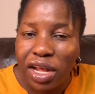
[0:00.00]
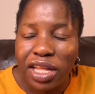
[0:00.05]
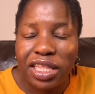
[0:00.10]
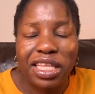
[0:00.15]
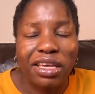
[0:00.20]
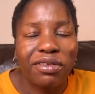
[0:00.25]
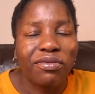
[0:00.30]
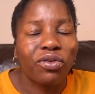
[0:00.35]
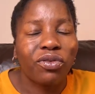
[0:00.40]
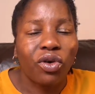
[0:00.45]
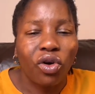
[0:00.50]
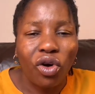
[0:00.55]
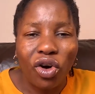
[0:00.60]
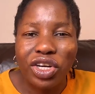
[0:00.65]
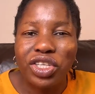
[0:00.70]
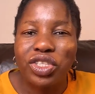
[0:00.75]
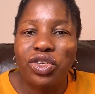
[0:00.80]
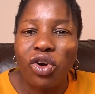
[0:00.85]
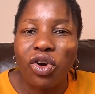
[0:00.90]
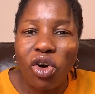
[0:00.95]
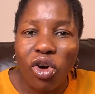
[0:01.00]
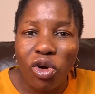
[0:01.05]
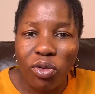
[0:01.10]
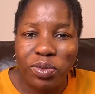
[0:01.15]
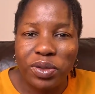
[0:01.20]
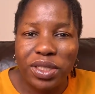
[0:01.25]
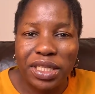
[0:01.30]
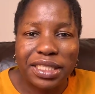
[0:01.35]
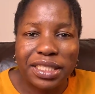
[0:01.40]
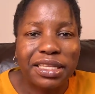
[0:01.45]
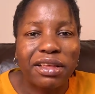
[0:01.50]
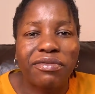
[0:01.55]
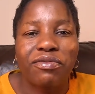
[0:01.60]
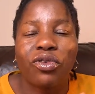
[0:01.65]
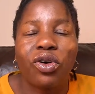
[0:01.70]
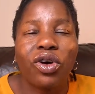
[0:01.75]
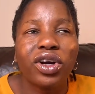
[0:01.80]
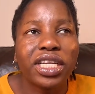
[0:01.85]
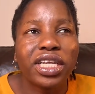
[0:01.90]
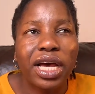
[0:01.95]
They've got options, they've
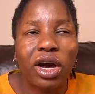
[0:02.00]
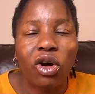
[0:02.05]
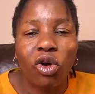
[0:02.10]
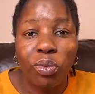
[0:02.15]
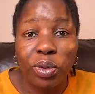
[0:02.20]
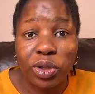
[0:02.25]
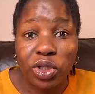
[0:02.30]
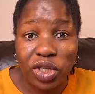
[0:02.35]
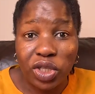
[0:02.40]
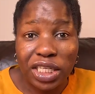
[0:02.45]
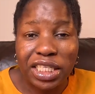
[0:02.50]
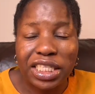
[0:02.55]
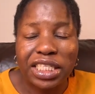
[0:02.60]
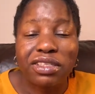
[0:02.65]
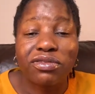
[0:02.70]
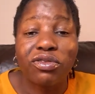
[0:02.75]
got opportunities